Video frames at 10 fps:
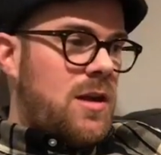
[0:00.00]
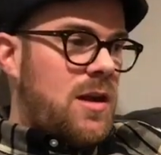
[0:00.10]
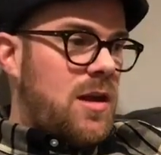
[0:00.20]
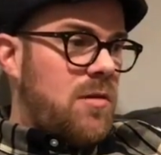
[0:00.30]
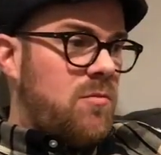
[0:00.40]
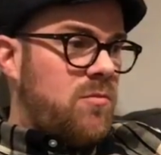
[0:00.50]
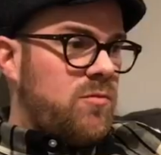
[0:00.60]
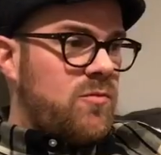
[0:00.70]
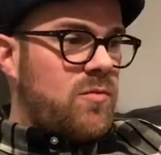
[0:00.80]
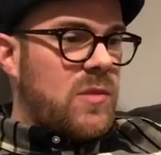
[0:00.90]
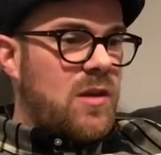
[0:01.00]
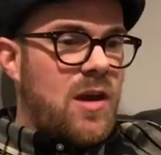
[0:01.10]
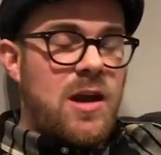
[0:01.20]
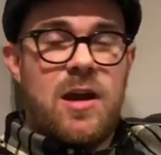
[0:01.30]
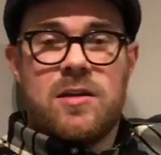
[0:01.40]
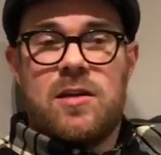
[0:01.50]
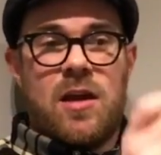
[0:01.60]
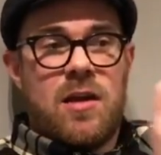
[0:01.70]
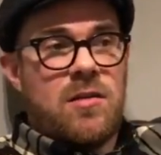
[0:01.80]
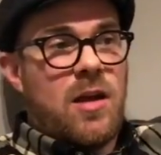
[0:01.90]
And I
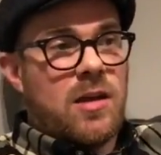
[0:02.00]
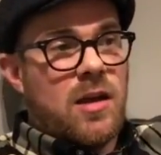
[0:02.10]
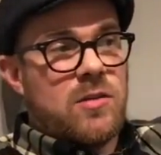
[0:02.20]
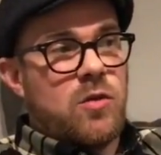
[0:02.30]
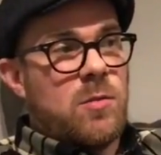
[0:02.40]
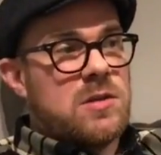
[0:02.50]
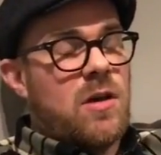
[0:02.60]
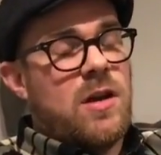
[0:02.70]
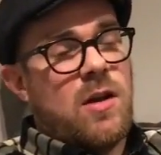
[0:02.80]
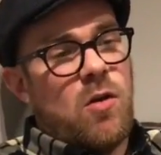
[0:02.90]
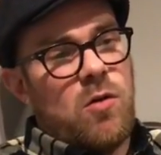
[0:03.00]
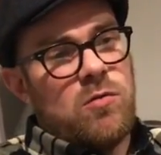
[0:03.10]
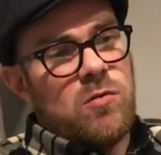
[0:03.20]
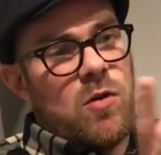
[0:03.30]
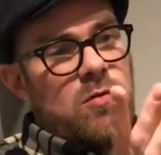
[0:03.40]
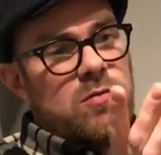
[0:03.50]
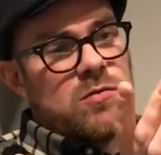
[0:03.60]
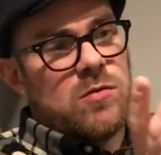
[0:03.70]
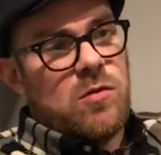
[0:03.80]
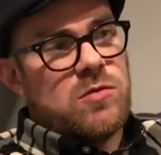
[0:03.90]
kind of taught myself, and then all
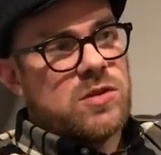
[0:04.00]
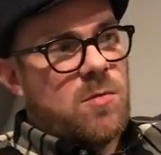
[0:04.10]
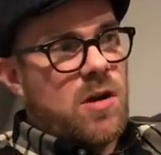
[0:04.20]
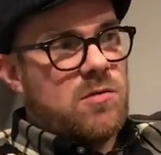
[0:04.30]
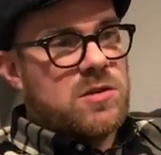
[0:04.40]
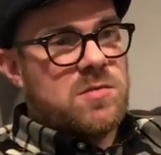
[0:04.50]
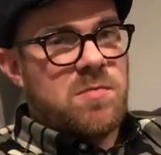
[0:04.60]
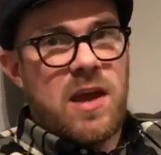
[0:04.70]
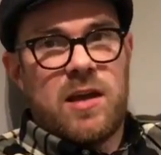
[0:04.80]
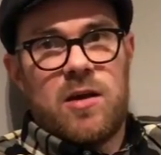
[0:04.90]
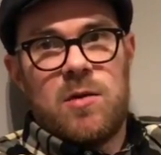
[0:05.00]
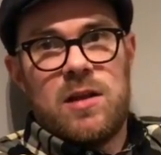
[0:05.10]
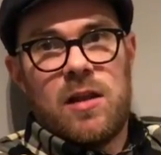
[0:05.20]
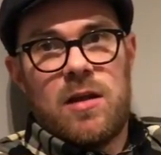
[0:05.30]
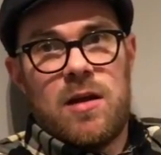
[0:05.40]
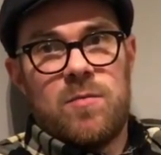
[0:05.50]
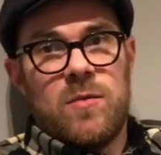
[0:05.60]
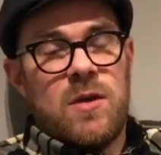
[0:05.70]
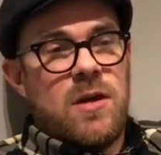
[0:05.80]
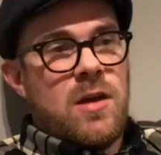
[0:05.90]
summer I was just banging away like that,
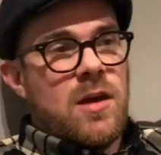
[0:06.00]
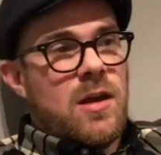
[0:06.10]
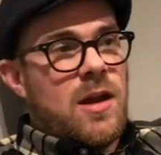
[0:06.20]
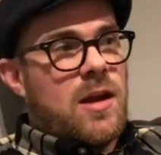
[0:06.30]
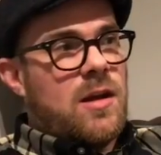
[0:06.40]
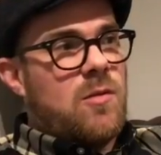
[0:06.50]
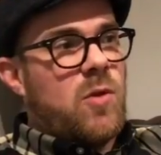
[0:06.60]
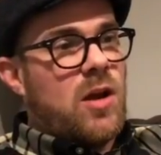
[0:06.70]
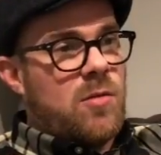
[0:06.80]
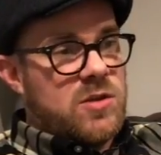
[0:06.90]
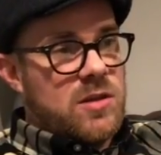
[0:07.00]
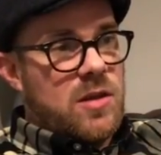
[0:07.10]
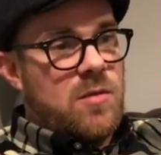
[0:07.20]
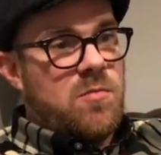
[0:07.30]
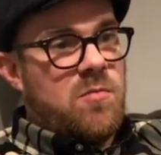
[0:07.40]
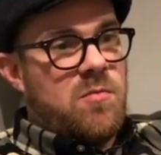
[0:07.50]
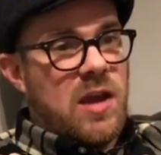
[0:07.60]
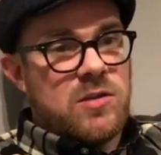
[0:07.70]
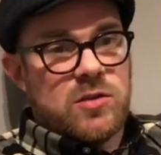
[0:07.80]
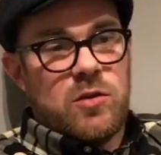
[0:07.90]
and then went up to the
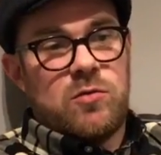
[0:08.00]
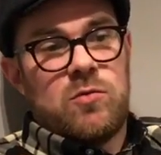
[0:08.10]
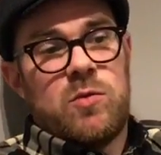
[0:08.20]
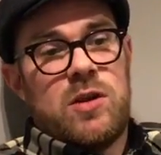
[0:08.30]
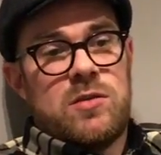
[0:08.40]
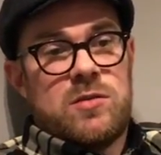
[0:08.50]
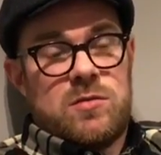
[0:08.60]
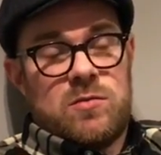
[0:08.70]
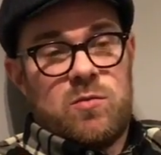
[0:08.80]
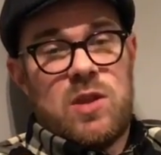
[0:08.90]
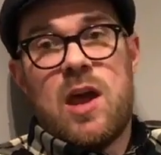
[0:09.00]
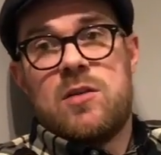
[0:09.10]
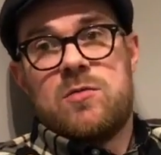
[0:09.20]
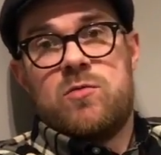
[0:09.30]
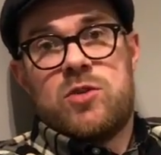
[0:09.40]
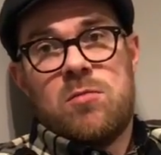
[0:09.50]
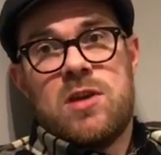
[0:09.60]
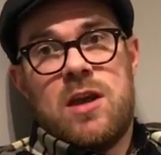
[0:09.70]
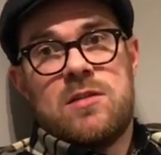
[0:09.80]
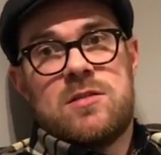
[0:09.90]
big school where they had drum
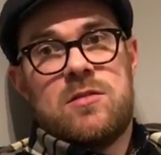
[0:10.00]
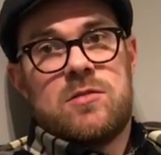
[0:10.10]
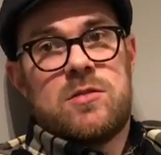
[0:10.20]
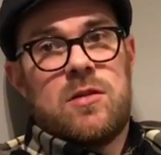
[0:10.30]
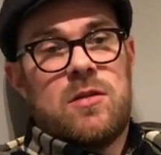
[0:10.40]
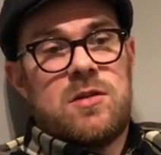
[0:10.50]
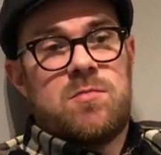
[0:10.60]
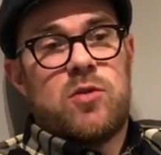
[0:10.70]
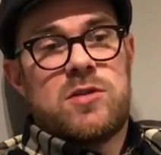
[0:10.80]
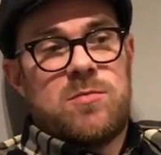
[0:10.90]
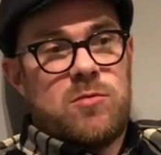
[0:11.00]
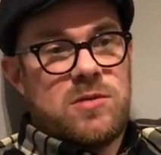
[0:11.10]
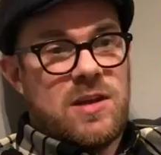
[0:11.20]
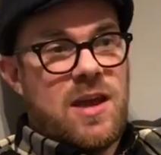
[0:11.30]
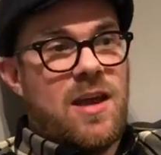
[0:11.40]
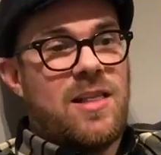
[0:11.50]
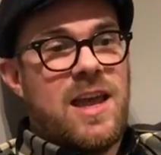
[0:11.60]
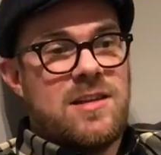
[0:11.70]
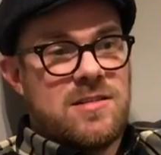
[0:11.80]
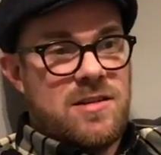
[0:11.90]
kits, so it's possible to get a
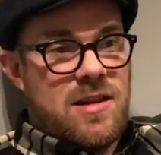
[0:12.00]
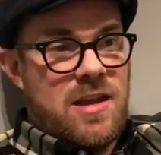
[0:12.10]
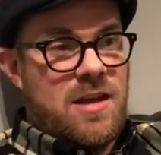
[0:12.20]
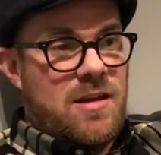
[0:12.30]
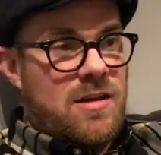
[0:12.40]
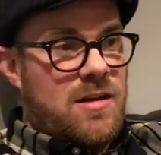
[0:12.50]
lesson there,